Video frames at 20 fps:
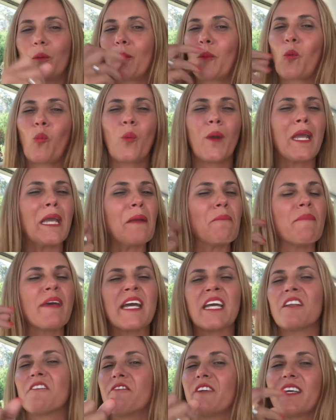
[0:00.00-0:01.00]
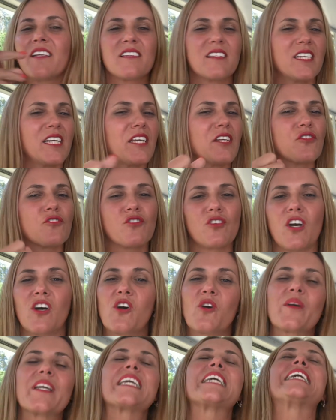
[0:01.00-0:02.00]
we manifest things
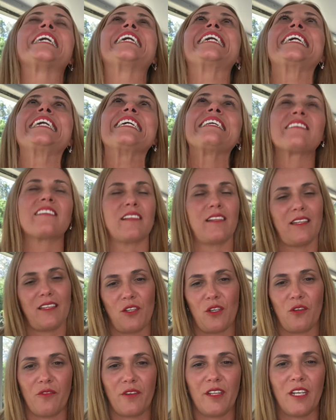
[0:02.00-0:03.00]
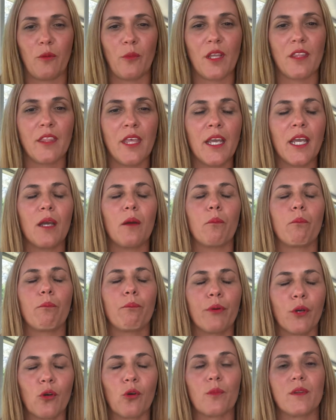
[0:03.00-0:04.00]
so easily over there. We think it,
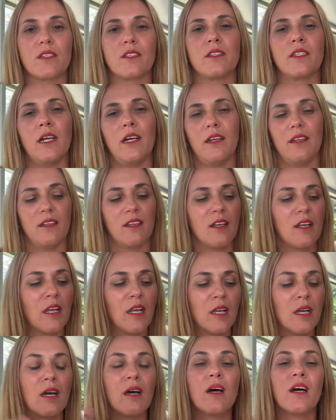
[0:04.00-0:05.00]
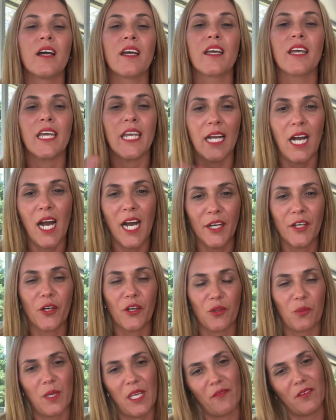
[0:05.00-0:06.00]
boom, it's done. On
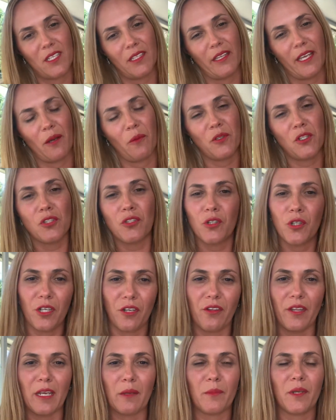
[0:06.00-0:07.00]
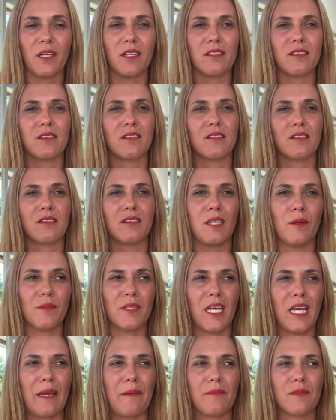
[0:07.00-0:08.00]
Earth, we have a delay, which is a good thing, because
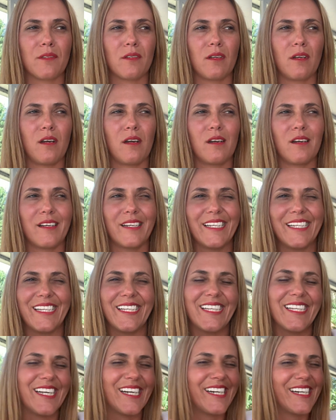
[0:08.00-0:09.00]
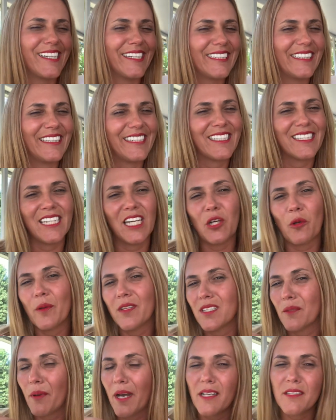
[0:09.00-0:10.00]
sometimes it's not
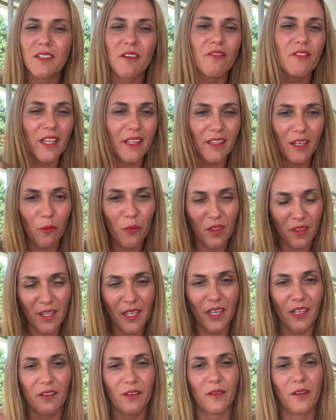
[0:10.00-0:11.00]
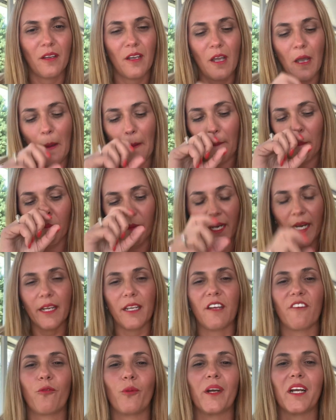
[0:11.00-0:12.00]
always the positive thing that we think.
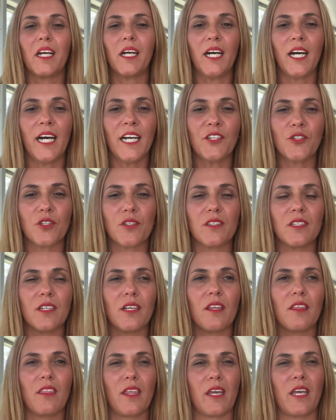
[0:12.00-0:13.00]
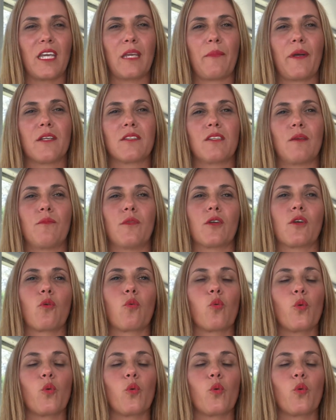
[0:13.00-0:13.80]
But if we're consciously thinking about something or